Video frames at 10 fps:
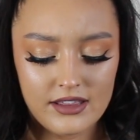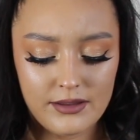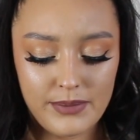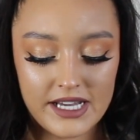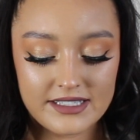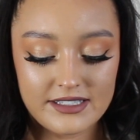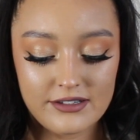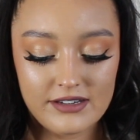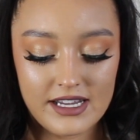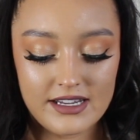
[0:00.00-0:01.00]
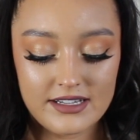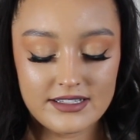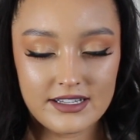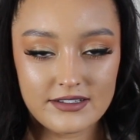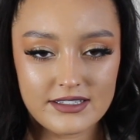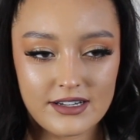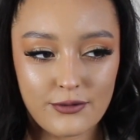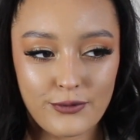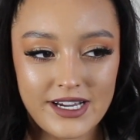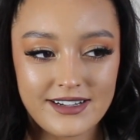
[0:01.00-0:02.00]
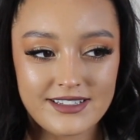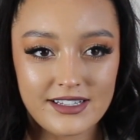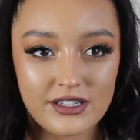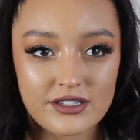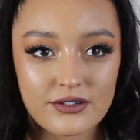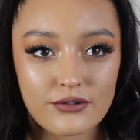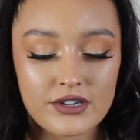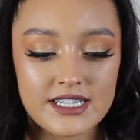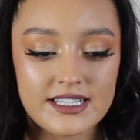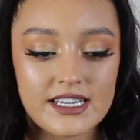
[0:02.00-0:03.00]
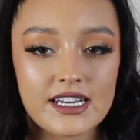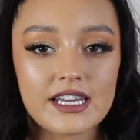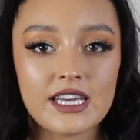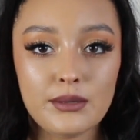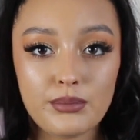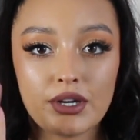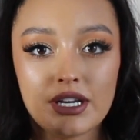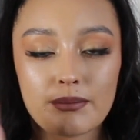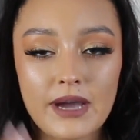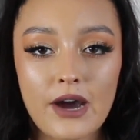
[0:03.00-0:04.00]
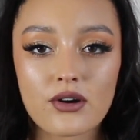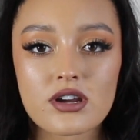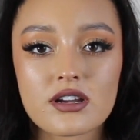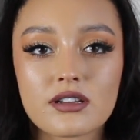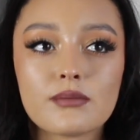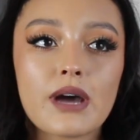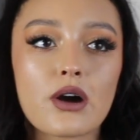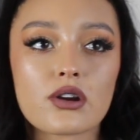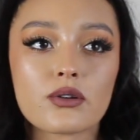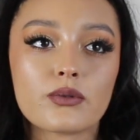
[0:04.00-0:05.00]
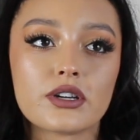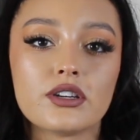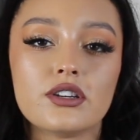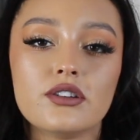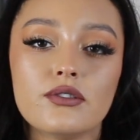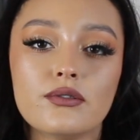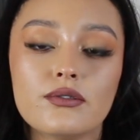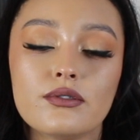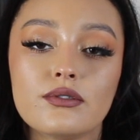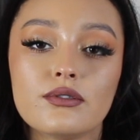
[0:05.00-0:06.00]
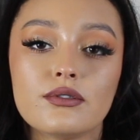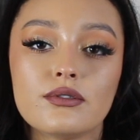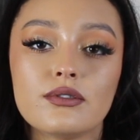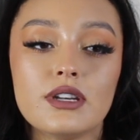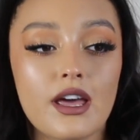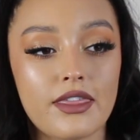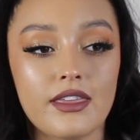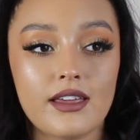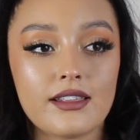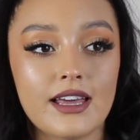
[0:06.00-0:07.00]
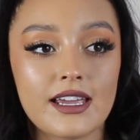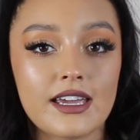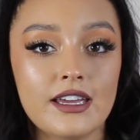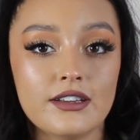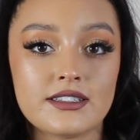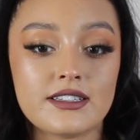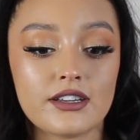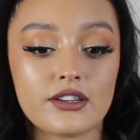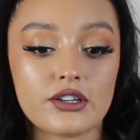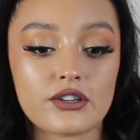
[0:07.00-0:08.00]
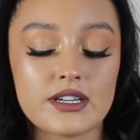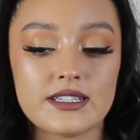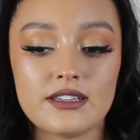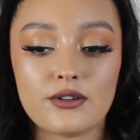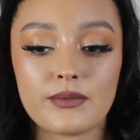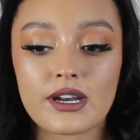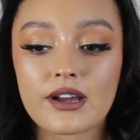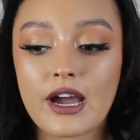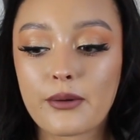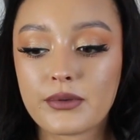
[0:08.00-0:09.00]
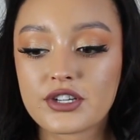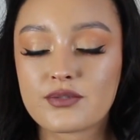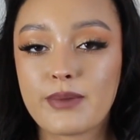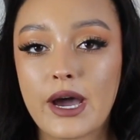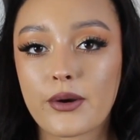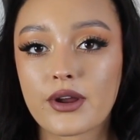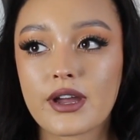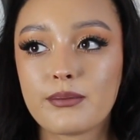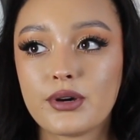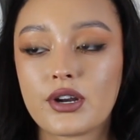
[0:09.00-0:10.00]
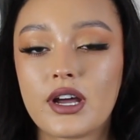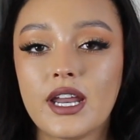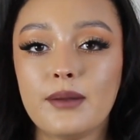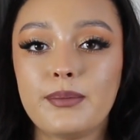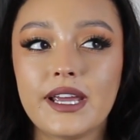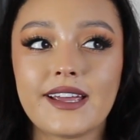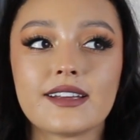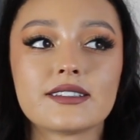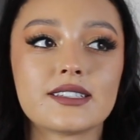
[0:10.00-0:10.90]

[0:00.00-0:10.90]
the past 2 days, I was like, why does it look so greasy? And I keep putting powder, and the powder wouldn't do nothing. Like it still looked greasy no matter how much powder I put on. I'd bake, it